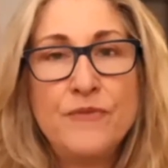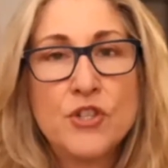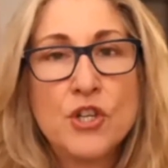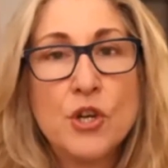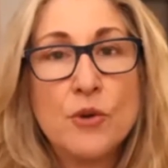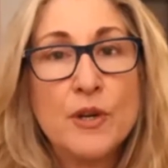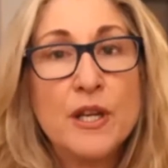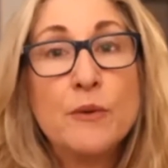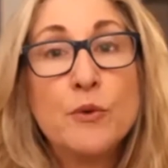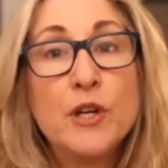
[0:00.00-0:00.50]

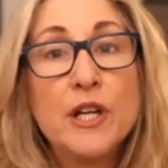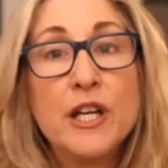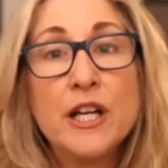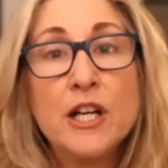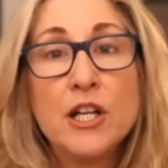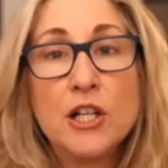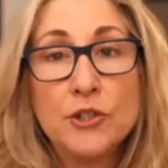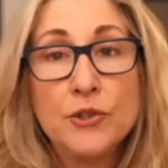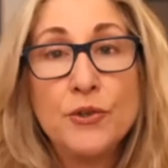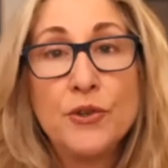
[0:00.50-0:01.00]
So it would
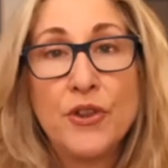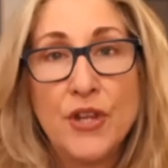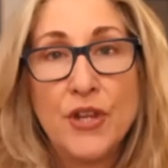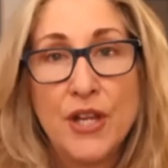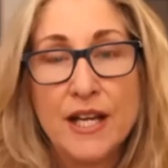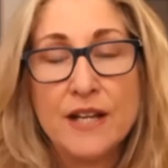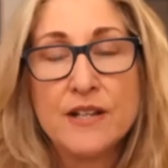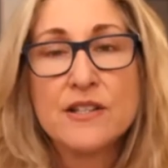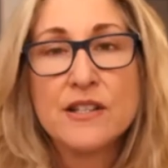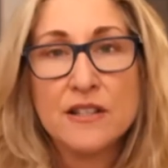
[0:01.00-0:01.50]
include
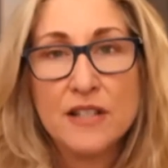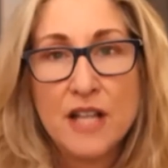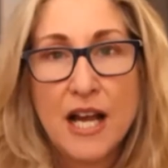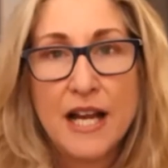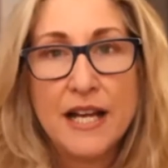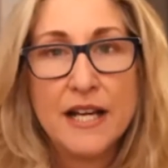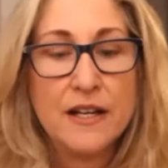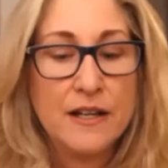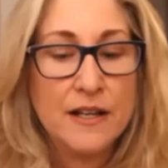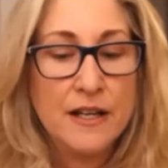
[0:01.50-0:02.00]
things
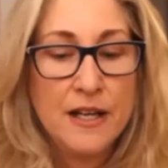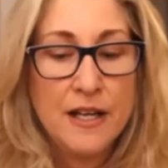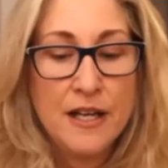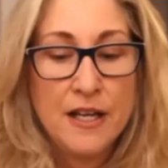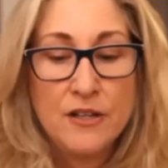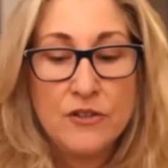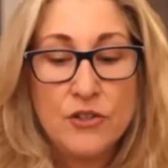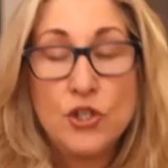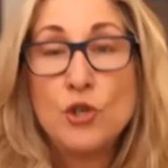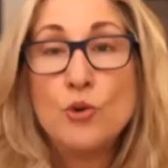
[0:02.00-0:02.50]
like,
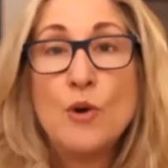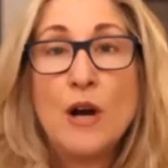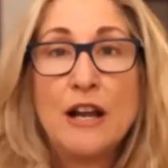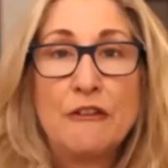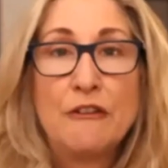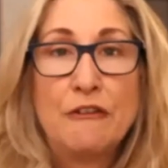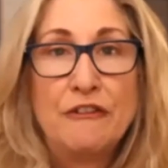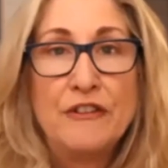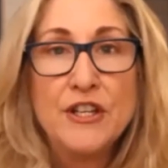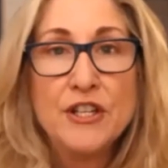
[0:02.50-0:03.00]
do
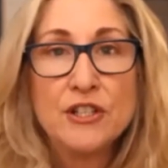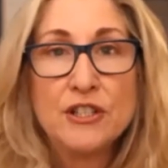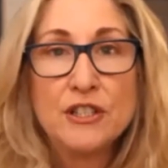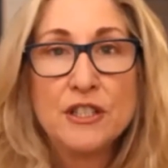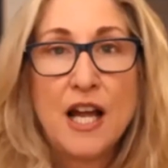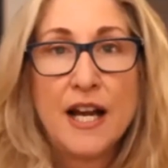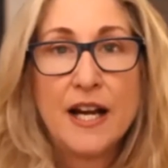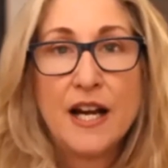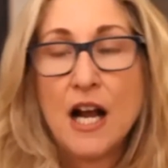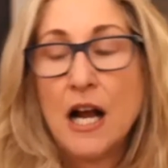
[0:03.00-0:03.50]
I feel
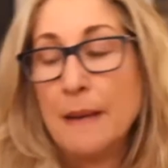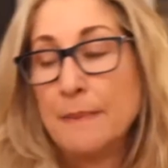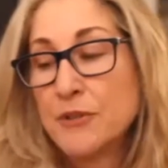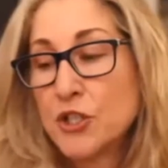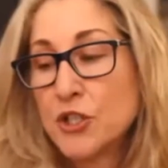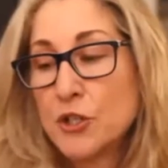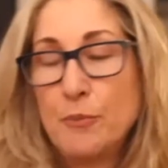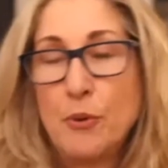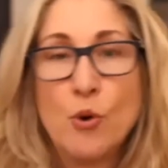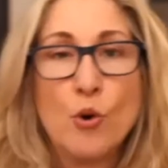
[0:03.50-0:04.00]
like I'm
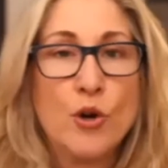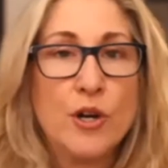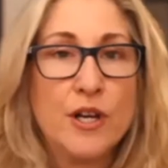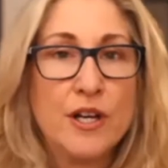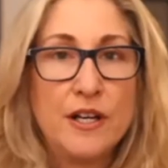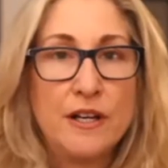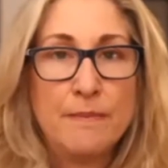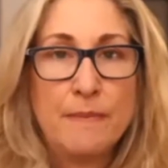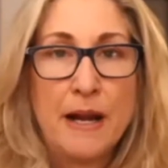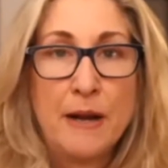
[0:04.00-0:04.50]

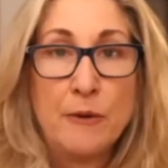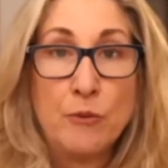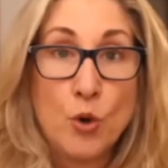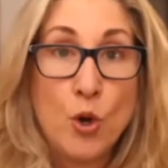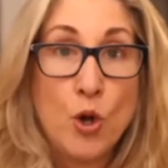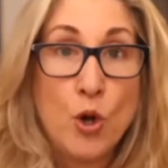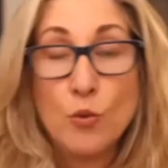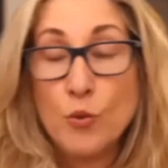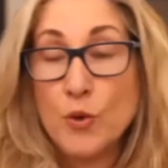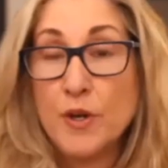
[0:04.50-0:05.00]
supported in my
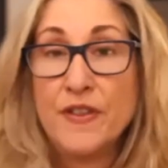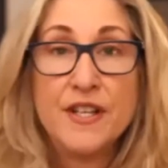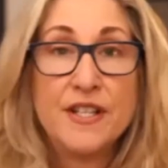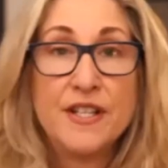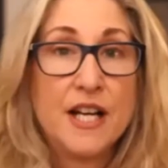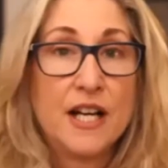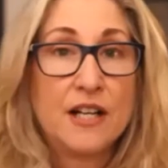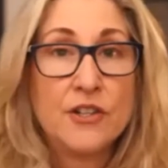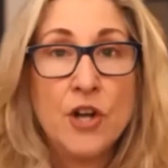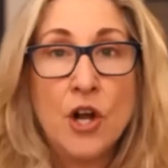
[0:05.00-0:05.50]
role with the
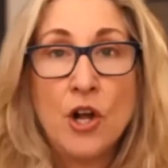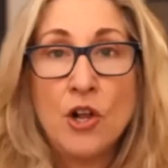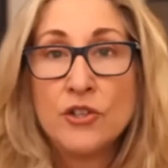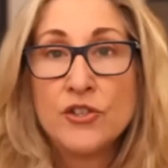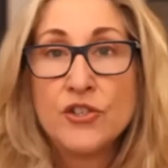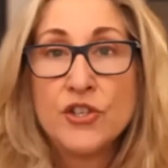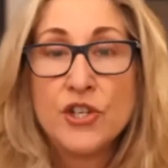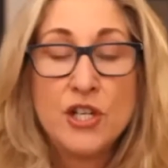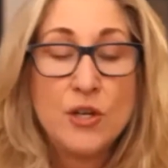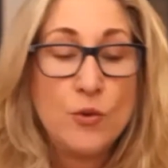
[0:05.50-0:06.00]

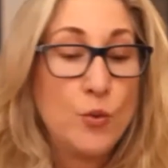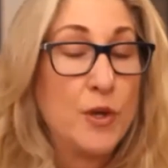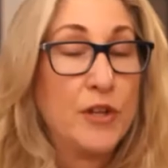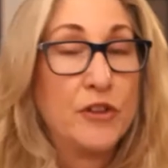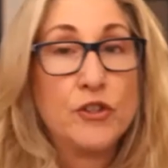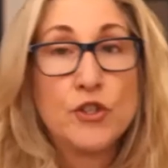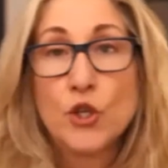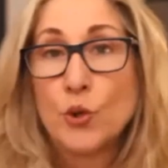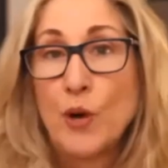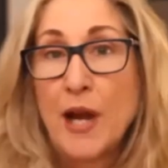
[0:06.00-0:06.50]
technology,
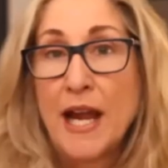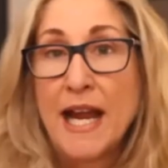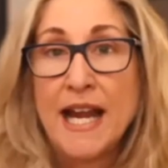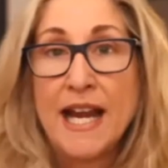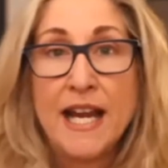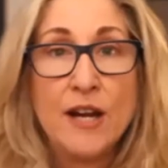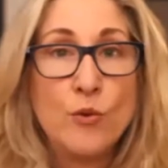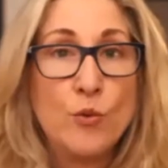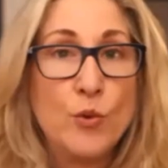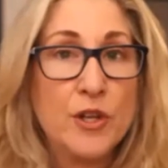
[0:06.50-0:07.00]
with
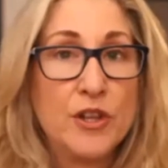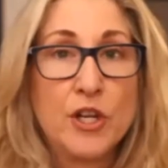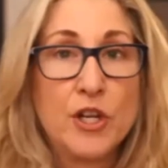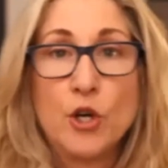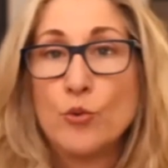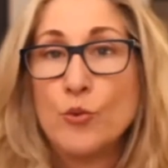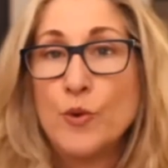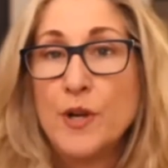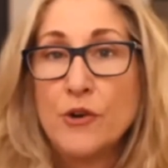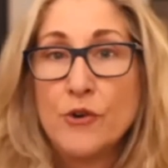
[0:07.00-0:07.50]
training, with
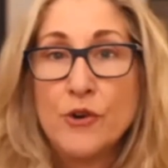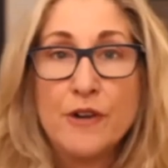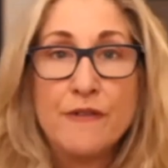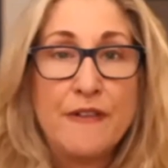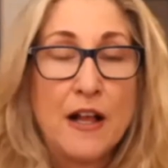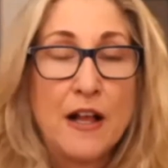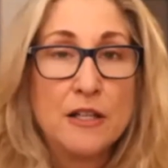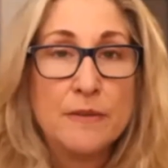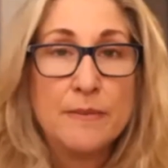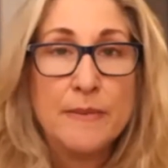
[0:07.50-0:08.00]
career
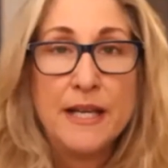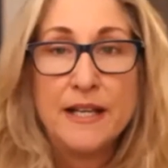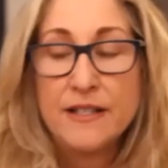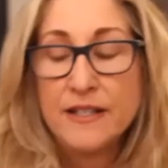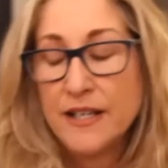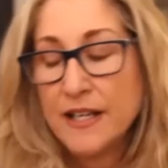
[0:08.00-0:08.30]
development?